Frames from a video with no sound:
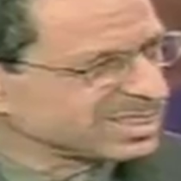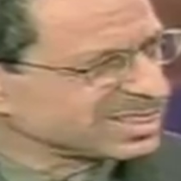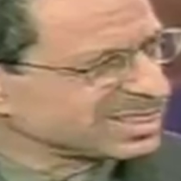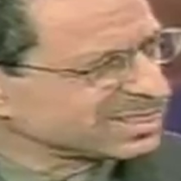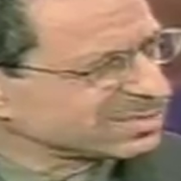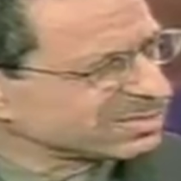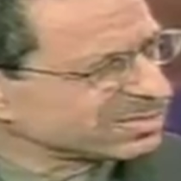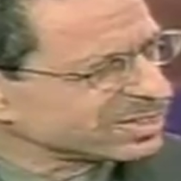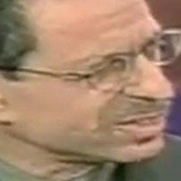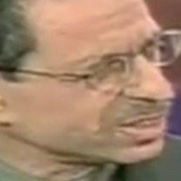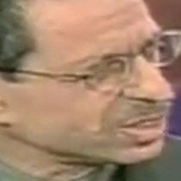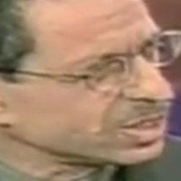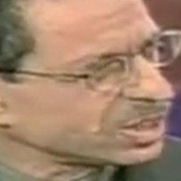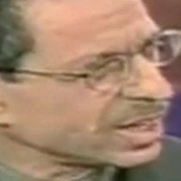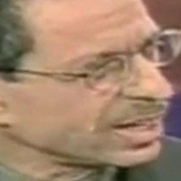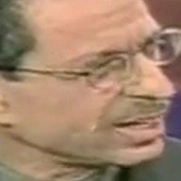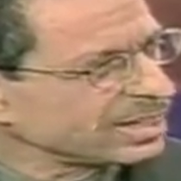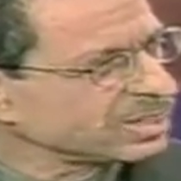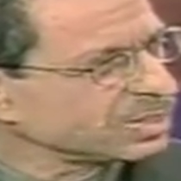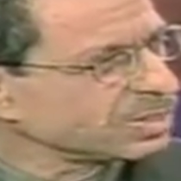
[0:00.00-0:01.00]
different
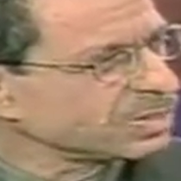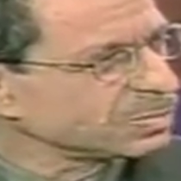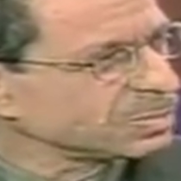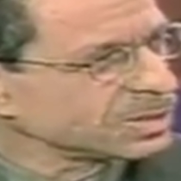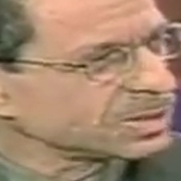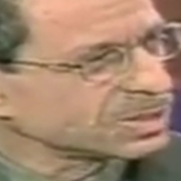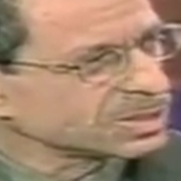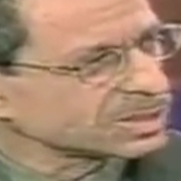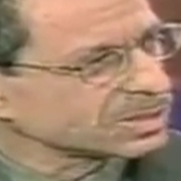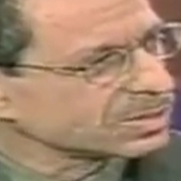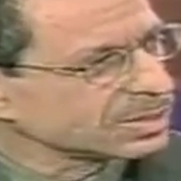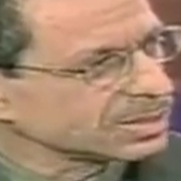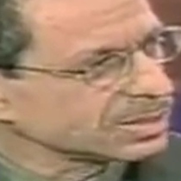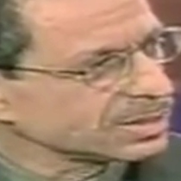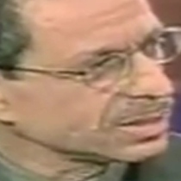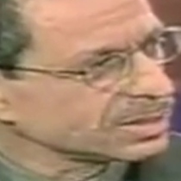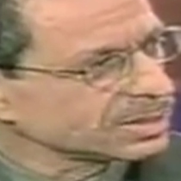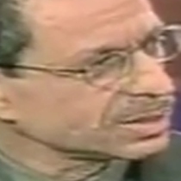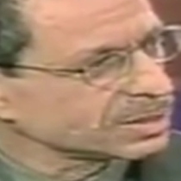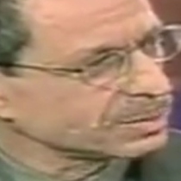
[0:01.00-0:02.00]
shades of
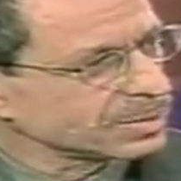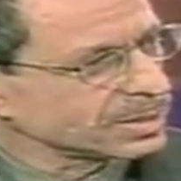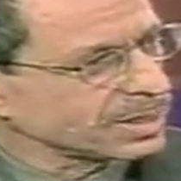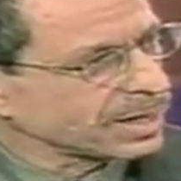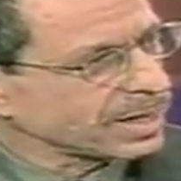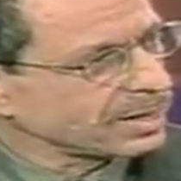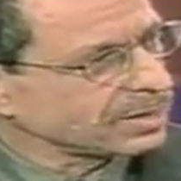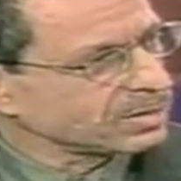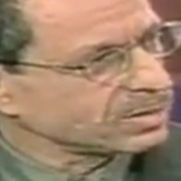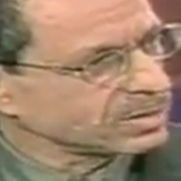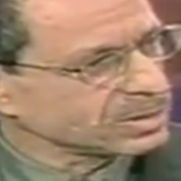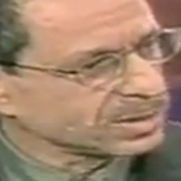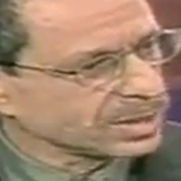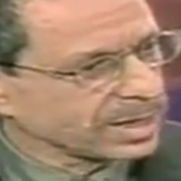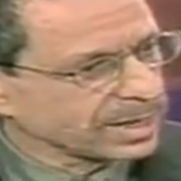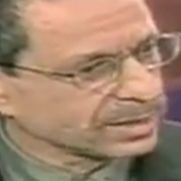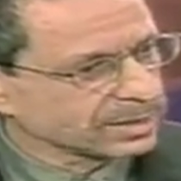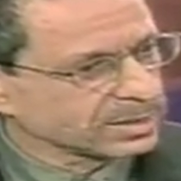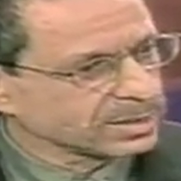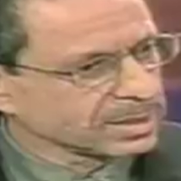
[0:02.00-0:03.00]
materialism, and how does
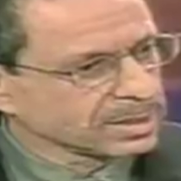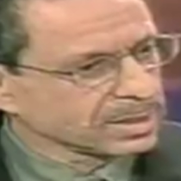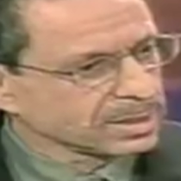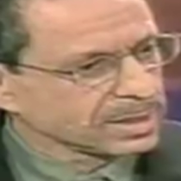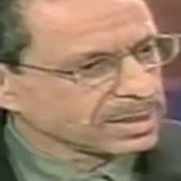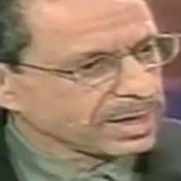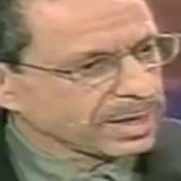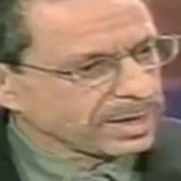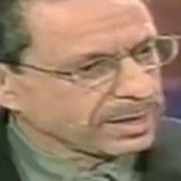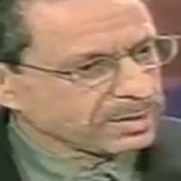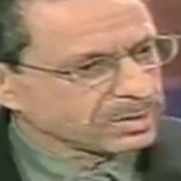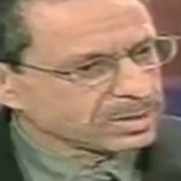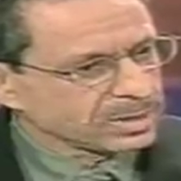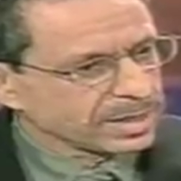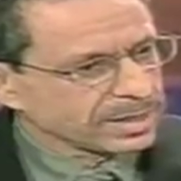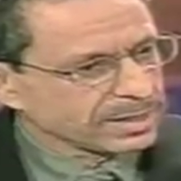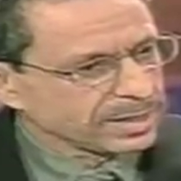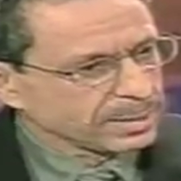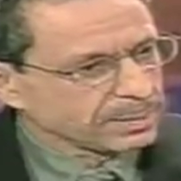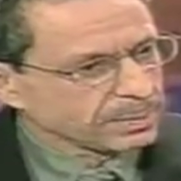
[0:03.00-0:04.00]
that
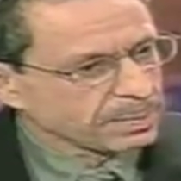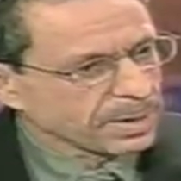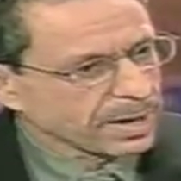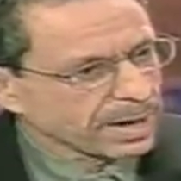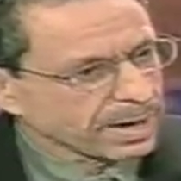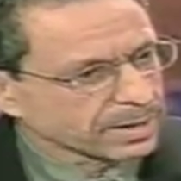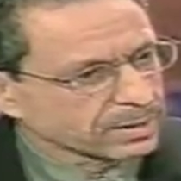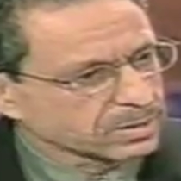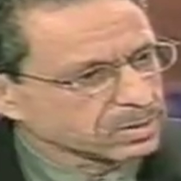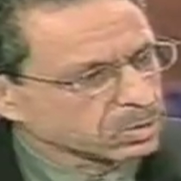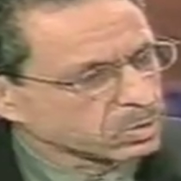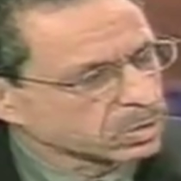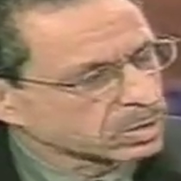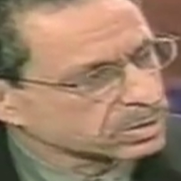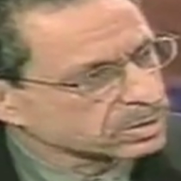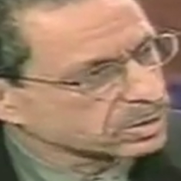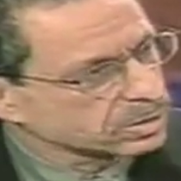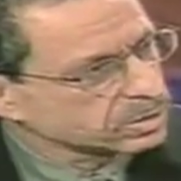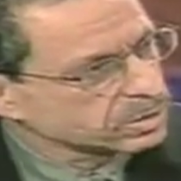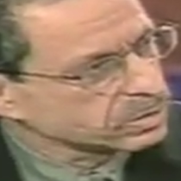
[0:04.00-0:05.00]
impact the
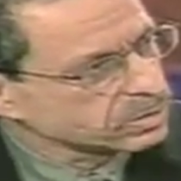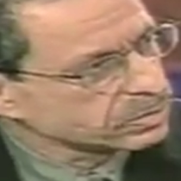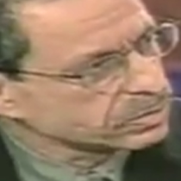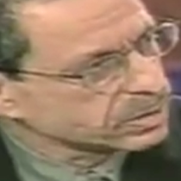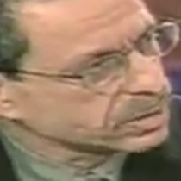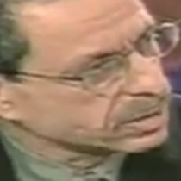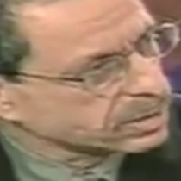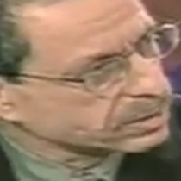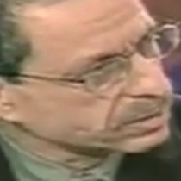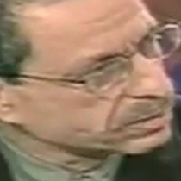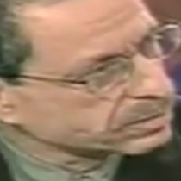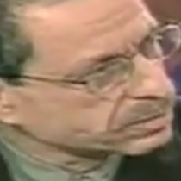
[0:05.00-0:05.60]
work that you've done?